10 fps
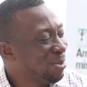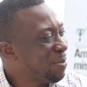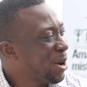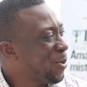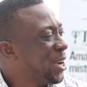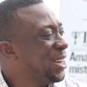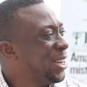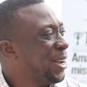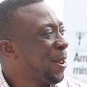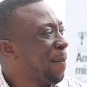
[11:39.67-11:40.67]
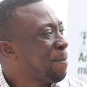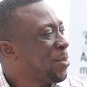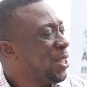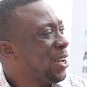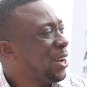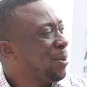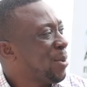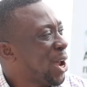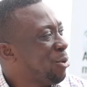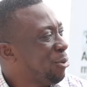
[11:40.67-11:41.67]
Remember when uh,
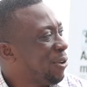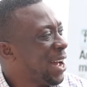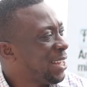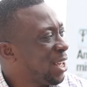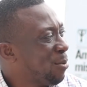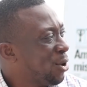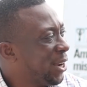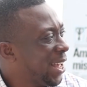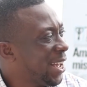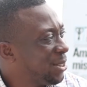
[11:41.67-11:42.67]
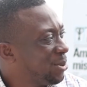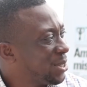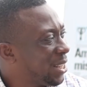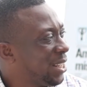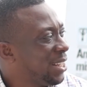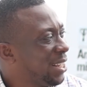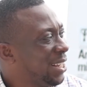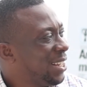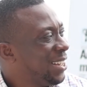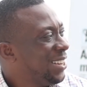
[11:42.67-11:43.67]
um, came on air to say
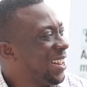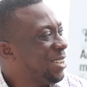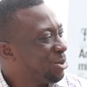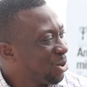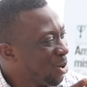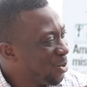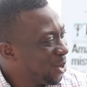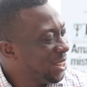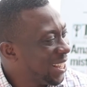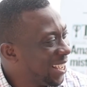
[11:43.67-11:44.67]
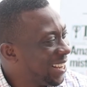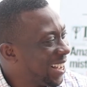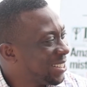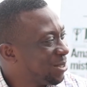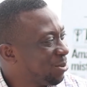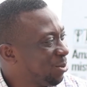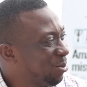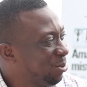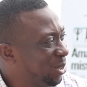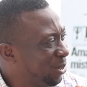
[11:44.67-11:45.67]
there is someone there that
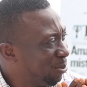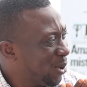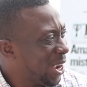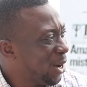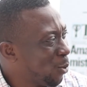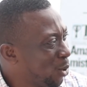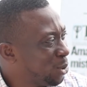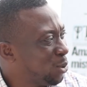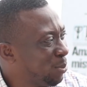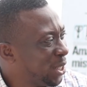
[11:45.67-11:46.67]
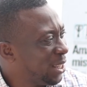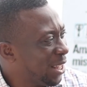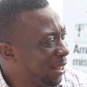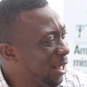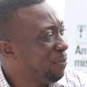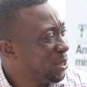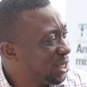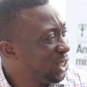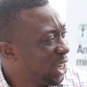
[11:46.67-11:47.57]
Buhari wants to be APC